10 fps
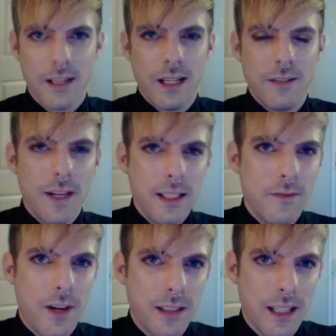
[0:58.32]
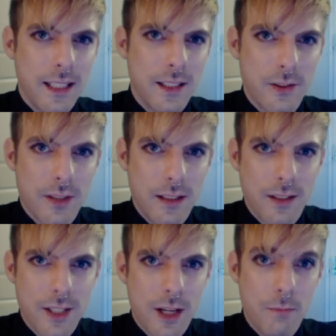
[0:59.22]
Effective online
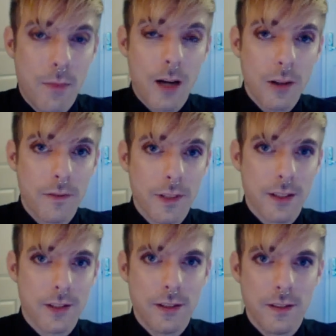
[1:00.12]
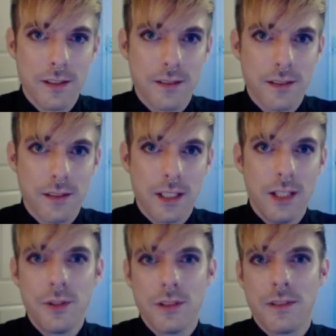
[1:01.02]
instructors help model for their students the
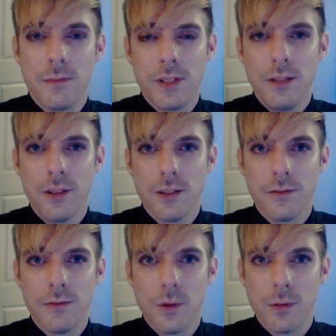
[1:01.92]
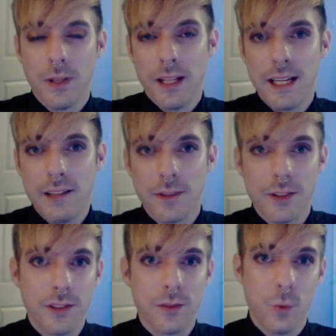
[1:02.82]
use of computers for play
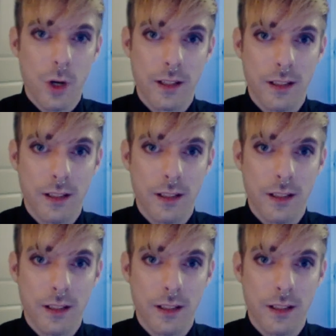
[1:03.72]
versus work,